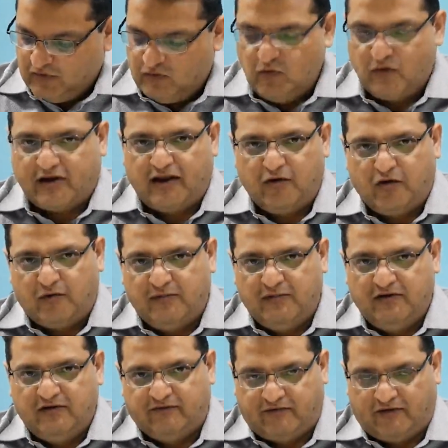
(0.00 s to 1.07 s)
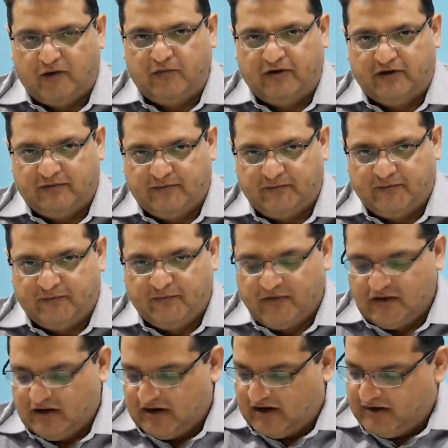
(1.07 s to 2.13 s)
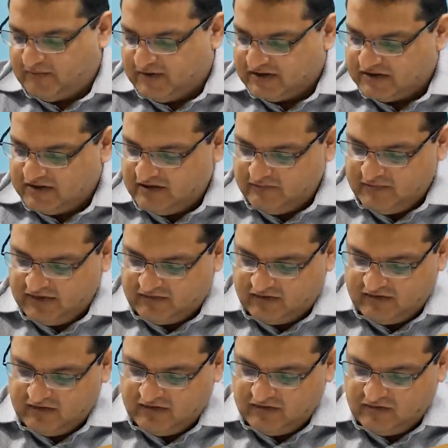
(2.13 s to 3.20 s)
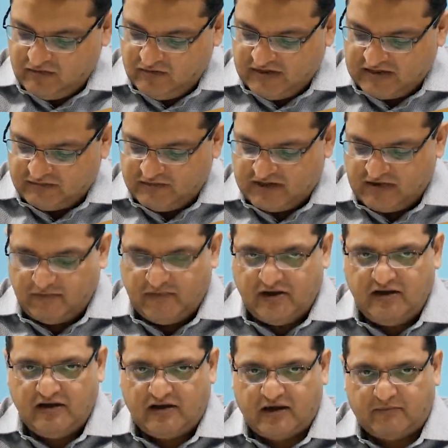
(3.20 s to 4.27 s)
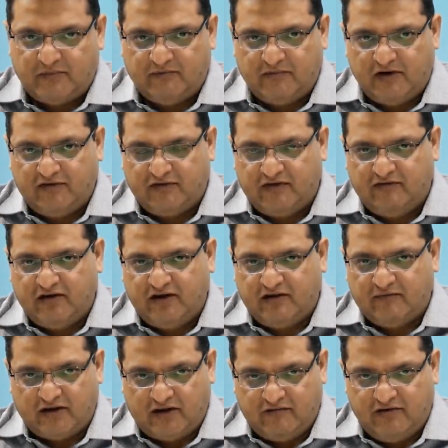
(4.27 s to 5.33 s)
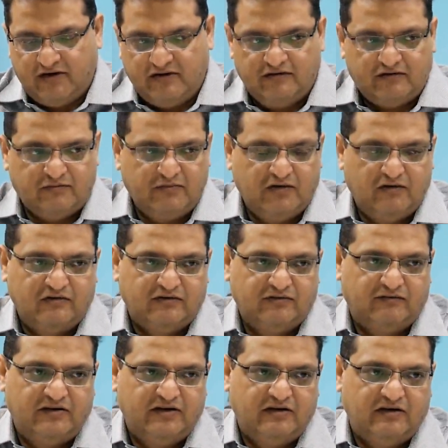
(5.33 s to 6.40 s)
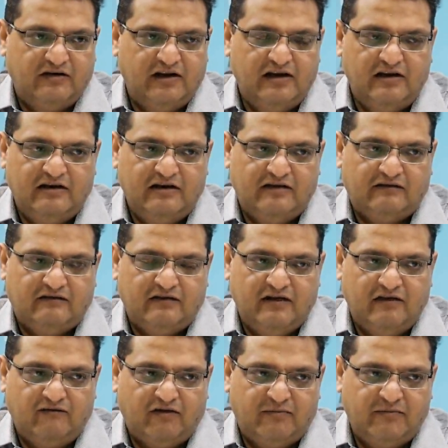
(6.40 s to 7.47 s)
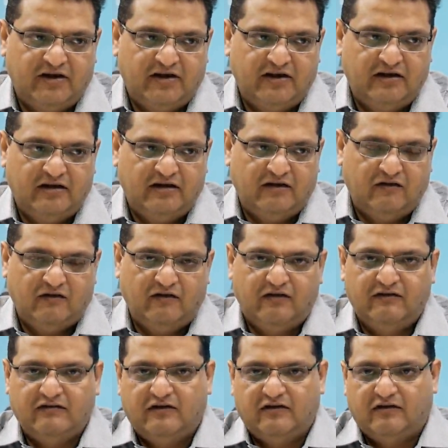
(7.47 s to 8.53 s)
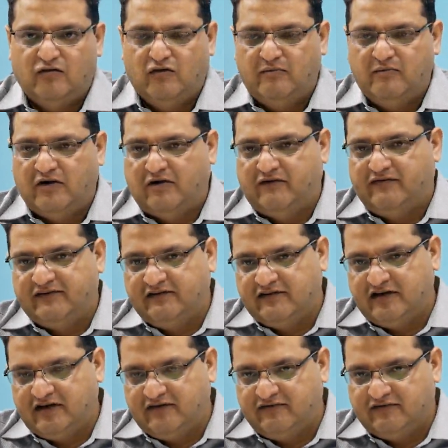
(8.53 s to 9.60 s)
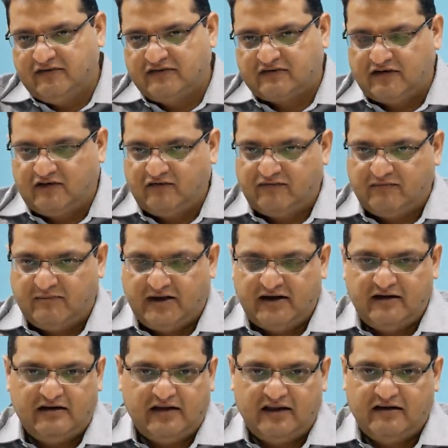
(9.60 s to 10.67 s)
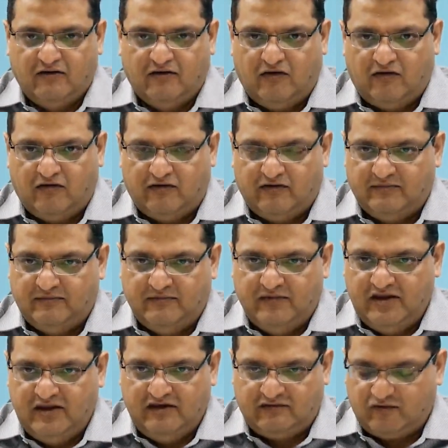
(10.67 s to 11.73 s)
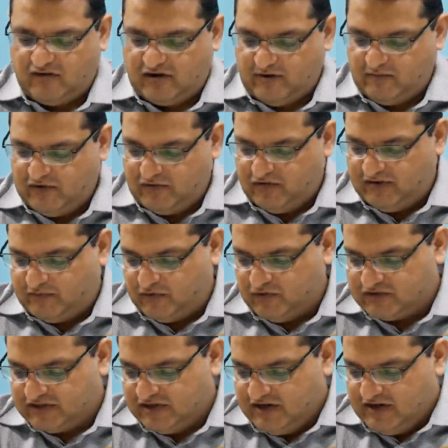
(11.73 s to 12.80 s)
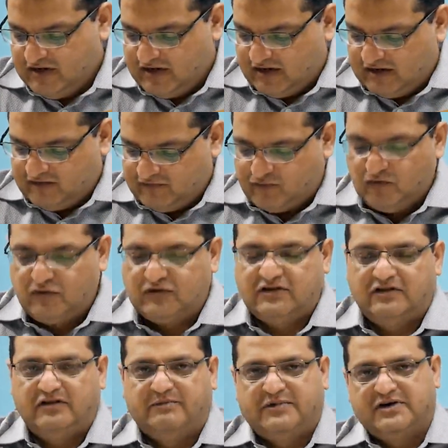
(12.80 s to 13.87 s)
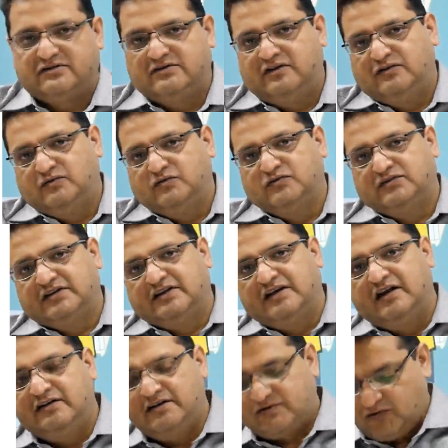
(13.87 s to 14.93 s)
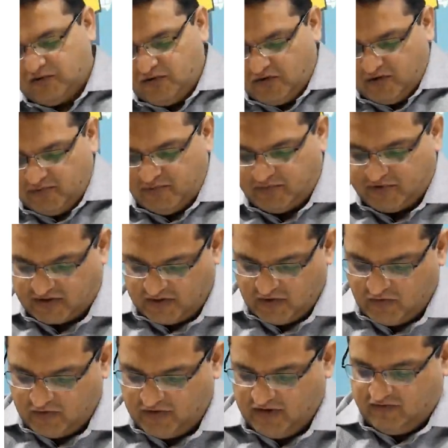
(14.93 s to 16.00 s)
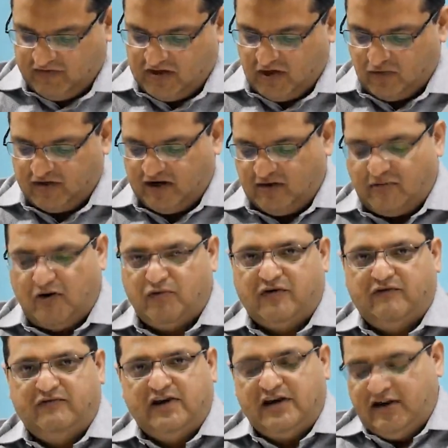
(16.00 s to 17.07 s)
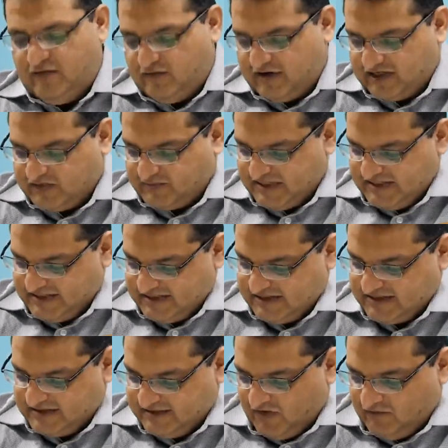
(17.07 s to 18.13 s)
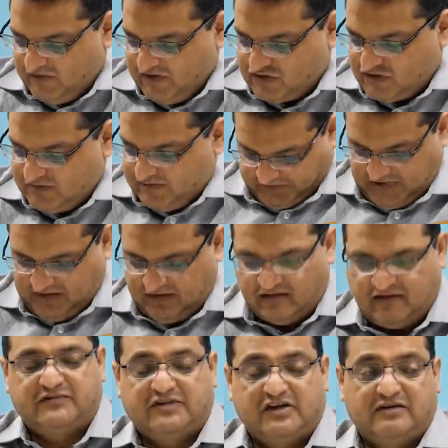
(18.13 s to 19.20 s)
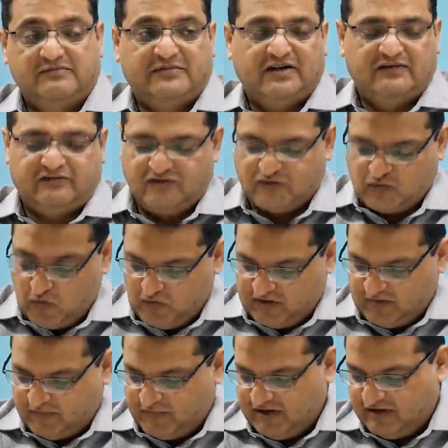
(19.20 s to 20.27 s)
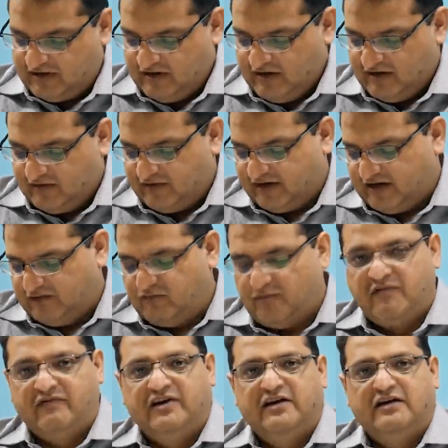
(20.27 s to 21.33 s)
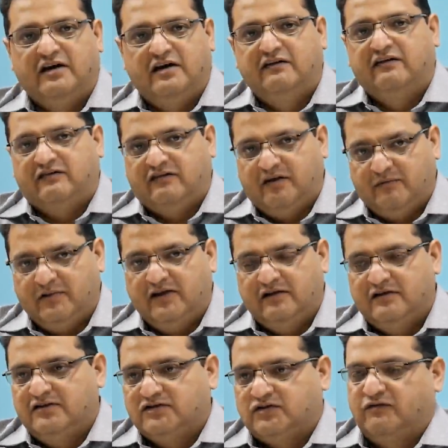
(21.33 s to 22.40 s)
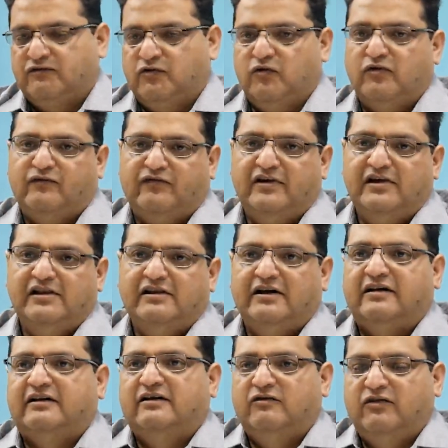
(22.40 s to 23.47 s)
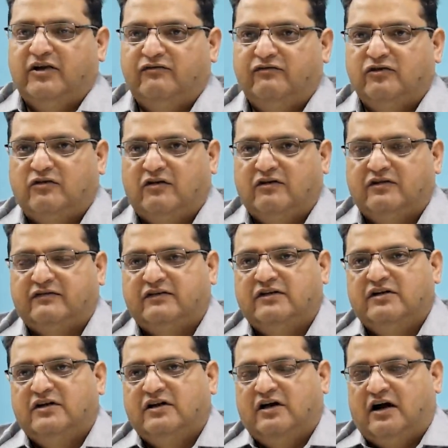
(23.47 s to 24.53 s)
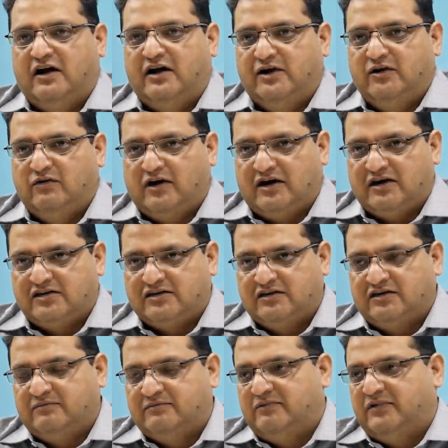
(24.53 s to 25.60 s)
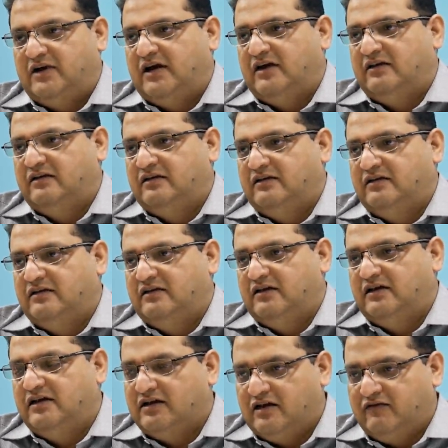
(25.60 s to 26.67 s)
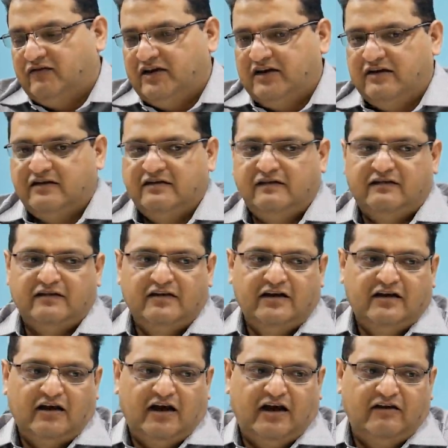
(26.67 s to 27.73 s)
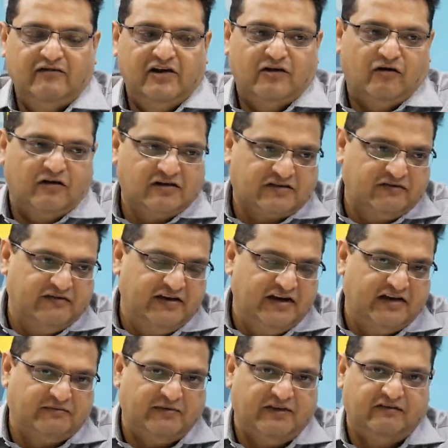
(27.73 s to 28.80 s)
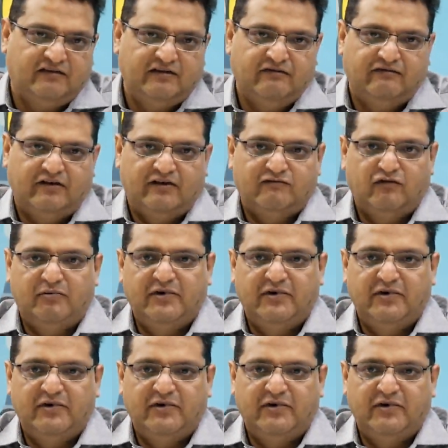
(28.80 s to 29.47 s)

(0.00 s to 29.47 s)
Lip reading: who cannot be found. And person number three, who has become incapable of giving evidence because of the illness, infirmity, or is in a coma or a vegetative state of mind, or he is not able to depose. And the fourth, the person whose attendance could not be procured without an amount of delay or expenses, which under the circumstances court appear that it would be very unreasonable. So if court feel that it would cause undue hardship and the inconvenience and will cost very expensive and would be